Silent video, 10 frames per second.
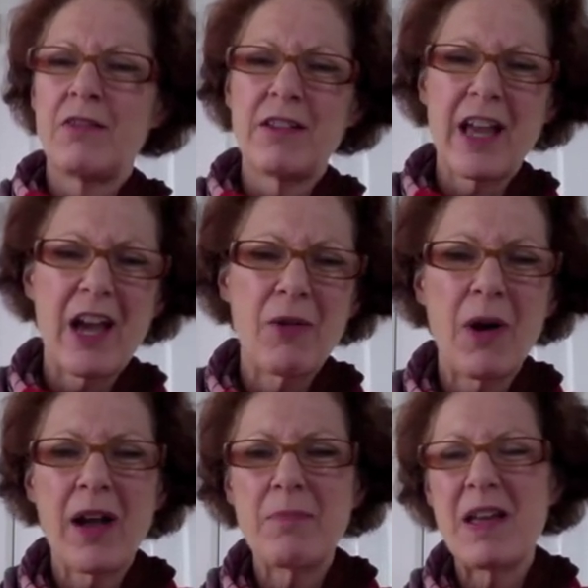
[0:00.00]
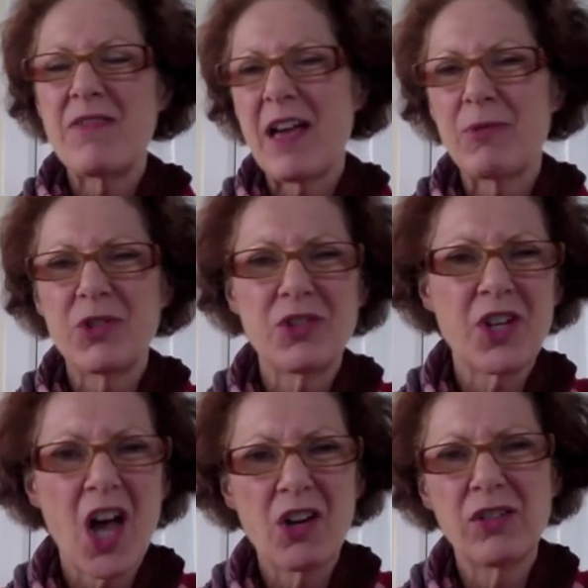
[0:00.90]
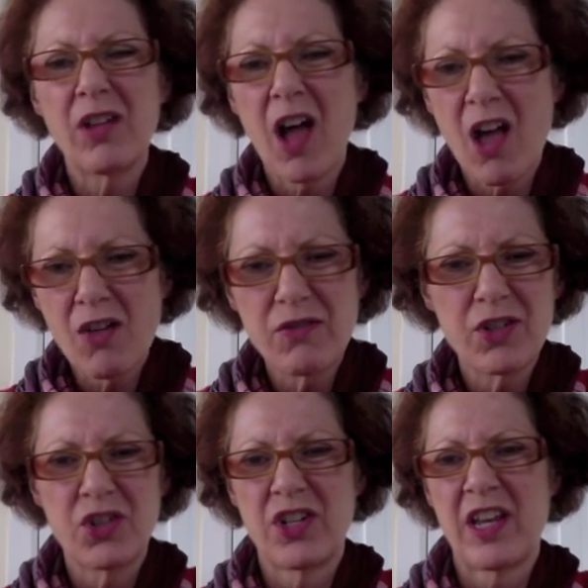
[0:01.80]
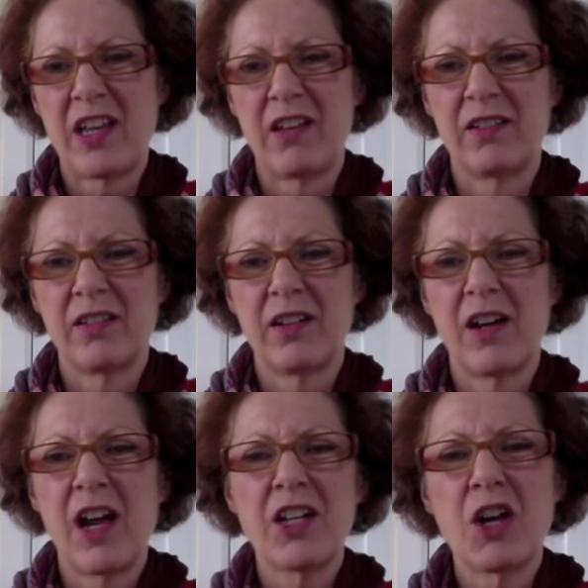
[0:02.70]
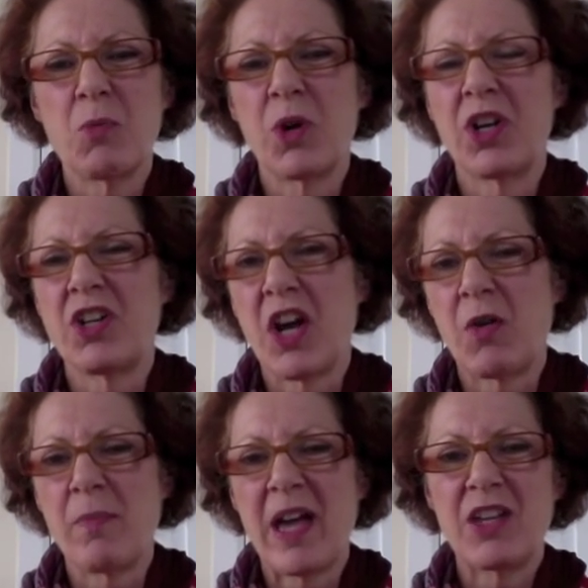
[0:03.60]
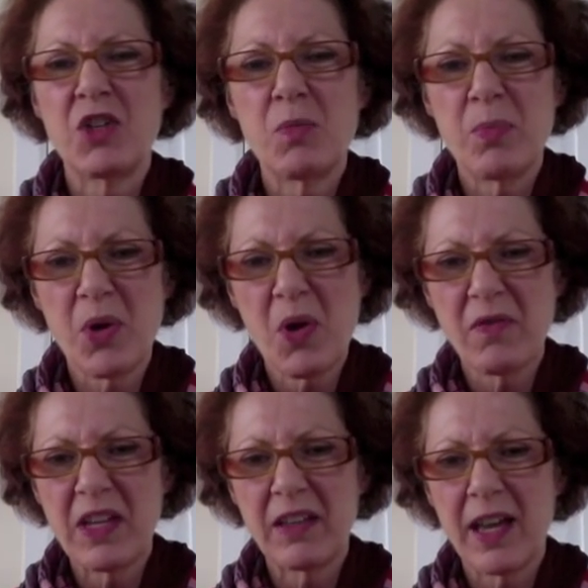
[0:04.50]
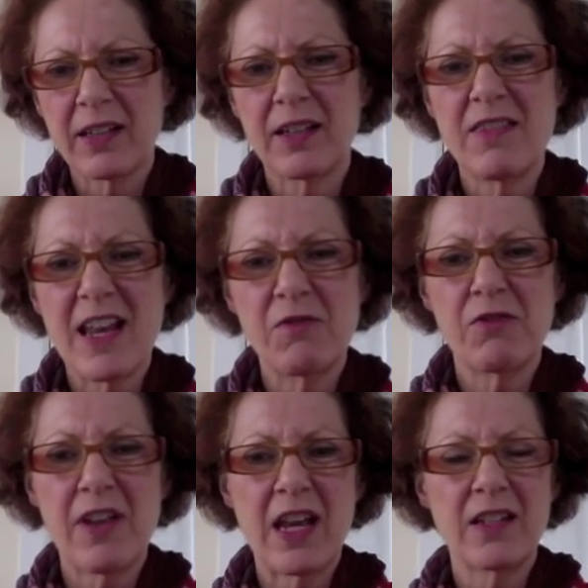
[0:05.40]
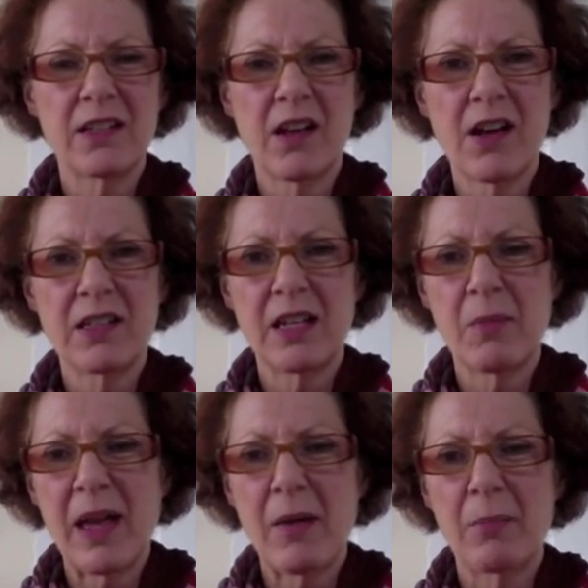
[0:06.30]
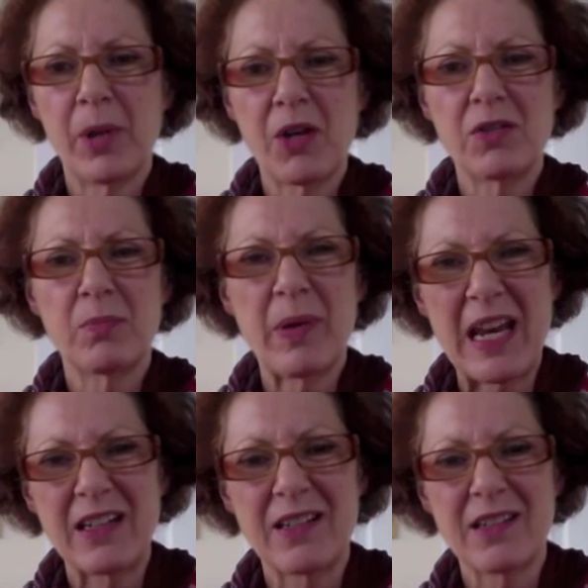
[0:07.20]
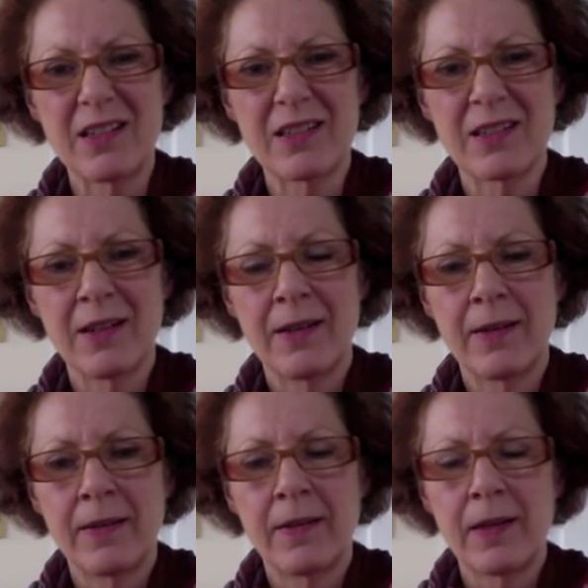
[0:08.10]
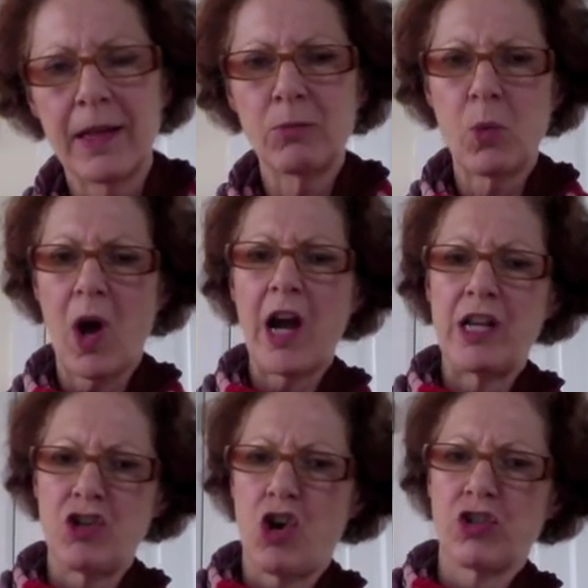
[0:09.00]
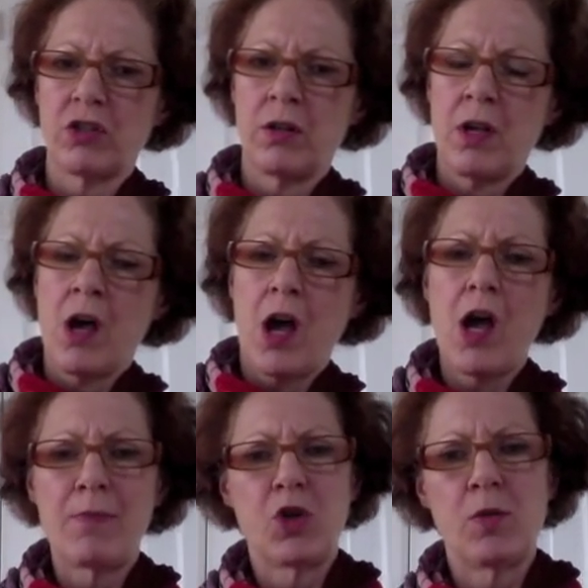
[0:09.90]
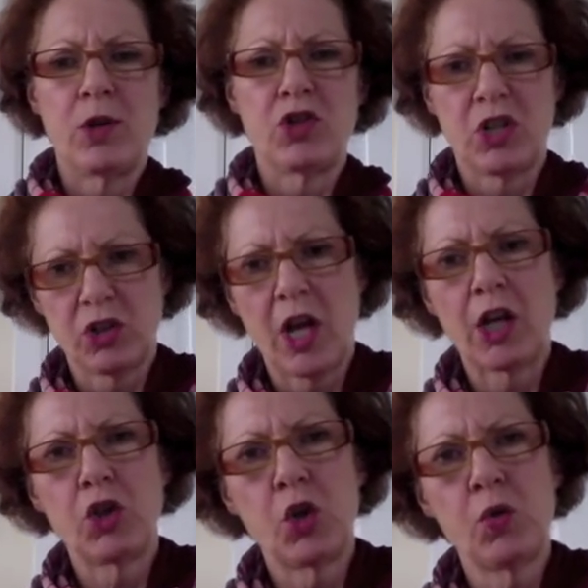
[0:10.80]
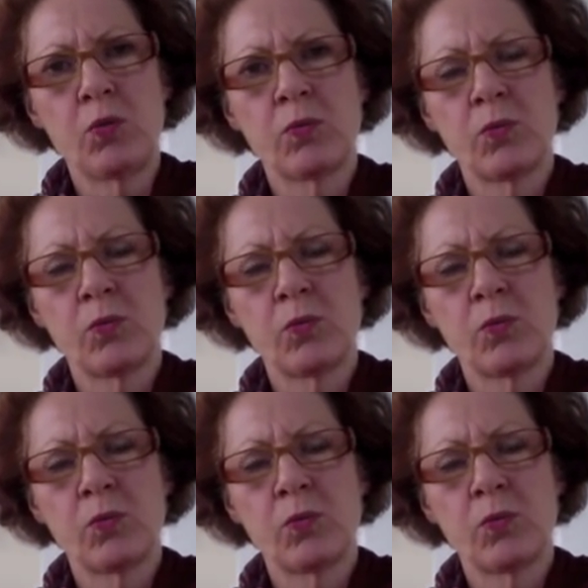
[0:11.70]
No, I mean that was a total overshare. I don't want to know about you perving at and then fantasising about blokes' penises. And why not? I'm human just like you.